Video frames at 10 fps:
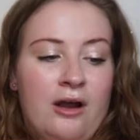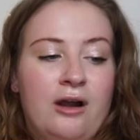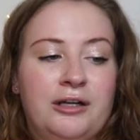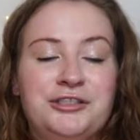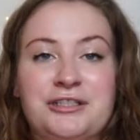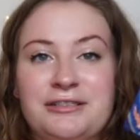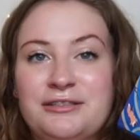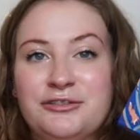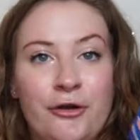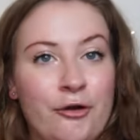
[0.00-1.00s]
are just
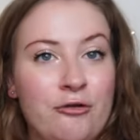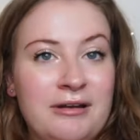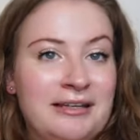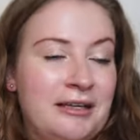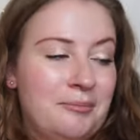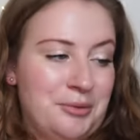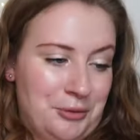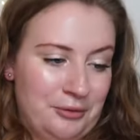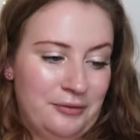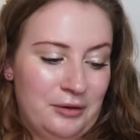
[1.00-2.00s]
so
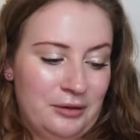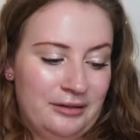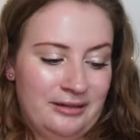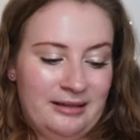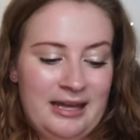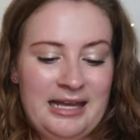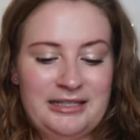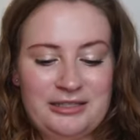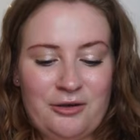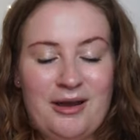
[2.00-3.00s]
beautiful,
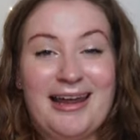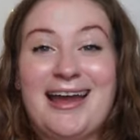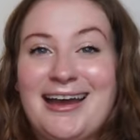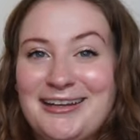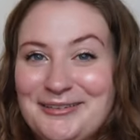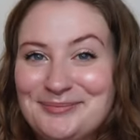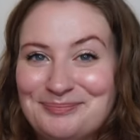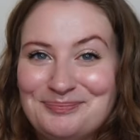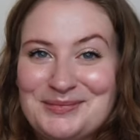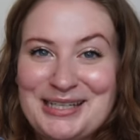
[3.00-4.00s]
so I had
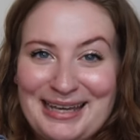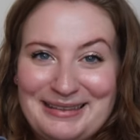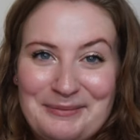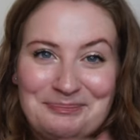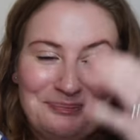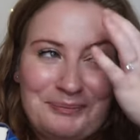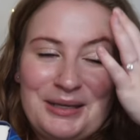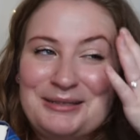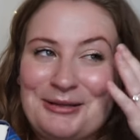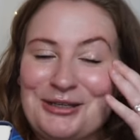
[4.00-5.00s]
to get them,
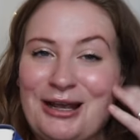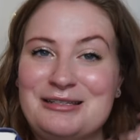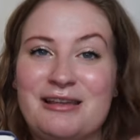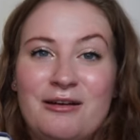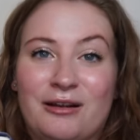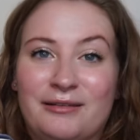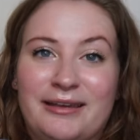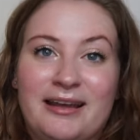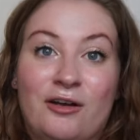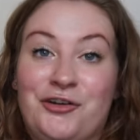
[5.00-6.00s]
especially because they are
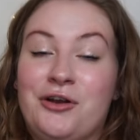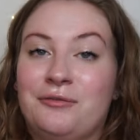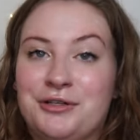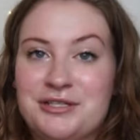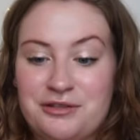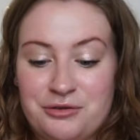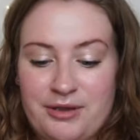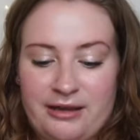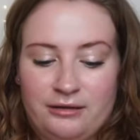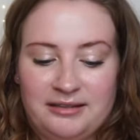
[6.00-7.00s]
like hardcovers in the
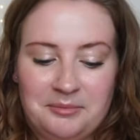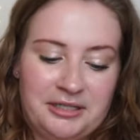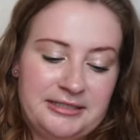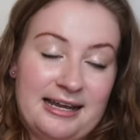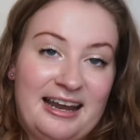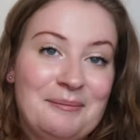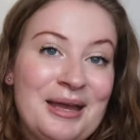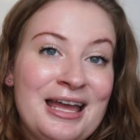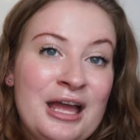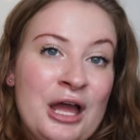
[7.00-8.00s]
UK are limited time,
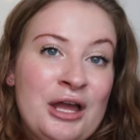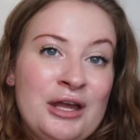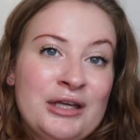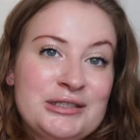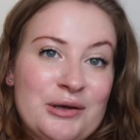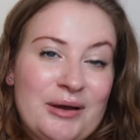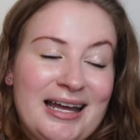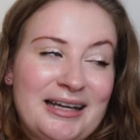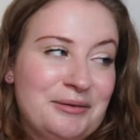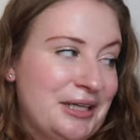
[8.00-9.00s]
so
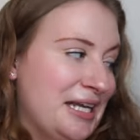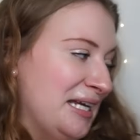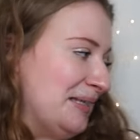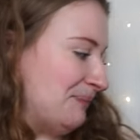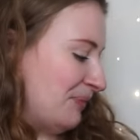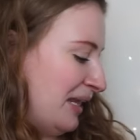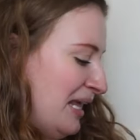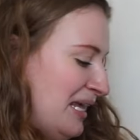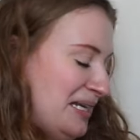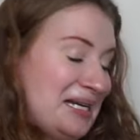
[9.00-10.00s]
I really
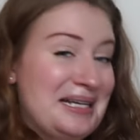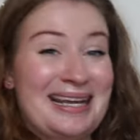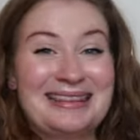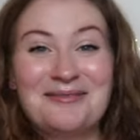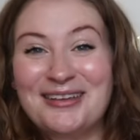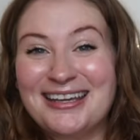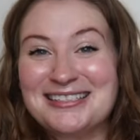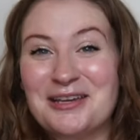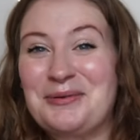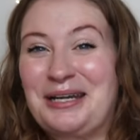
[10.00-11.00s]
needed to get them in case
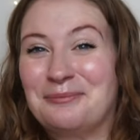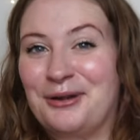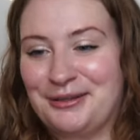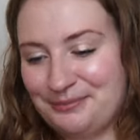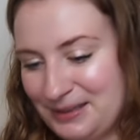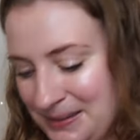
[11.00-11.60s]
they went out of print.